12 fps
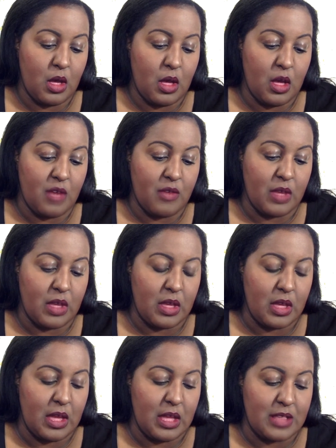of it
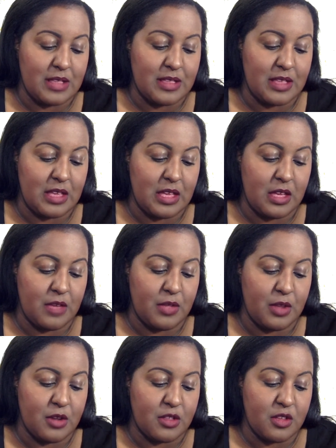and see if
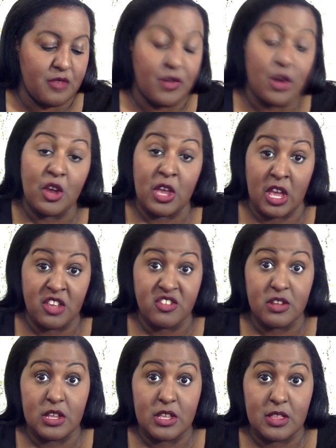there's a
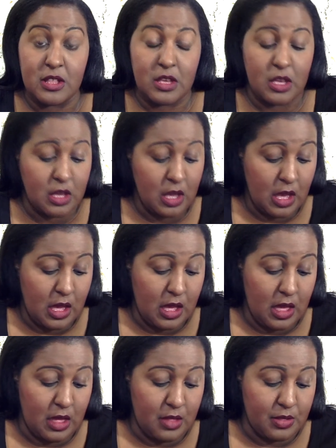variation listing,
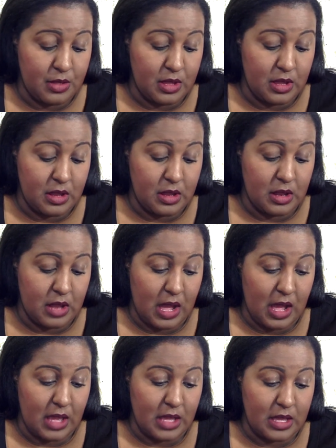and then
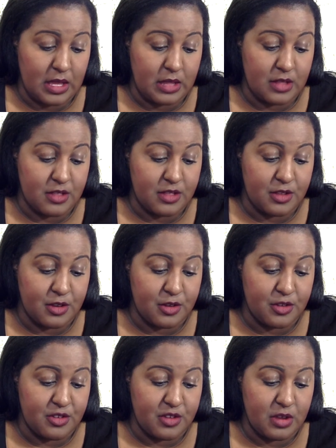I can
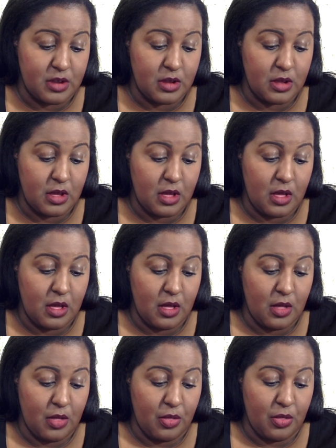search
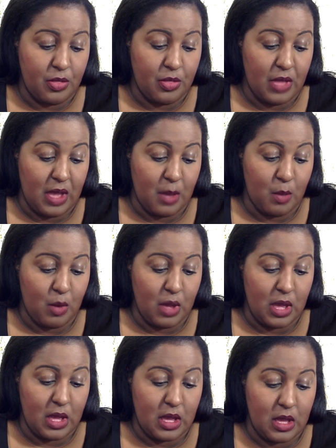that
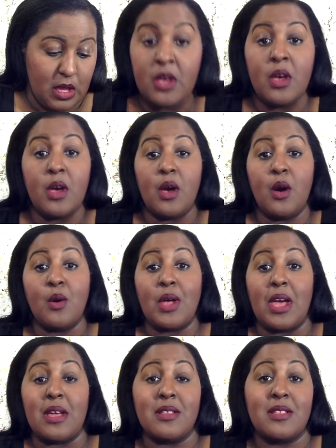way.
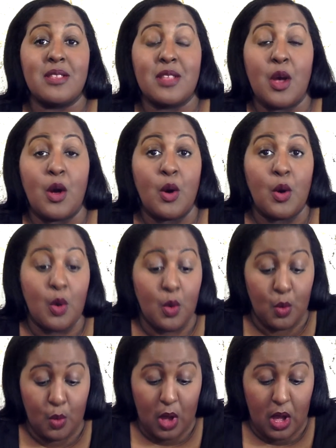Okay,
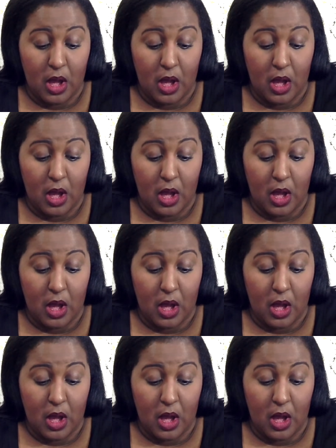so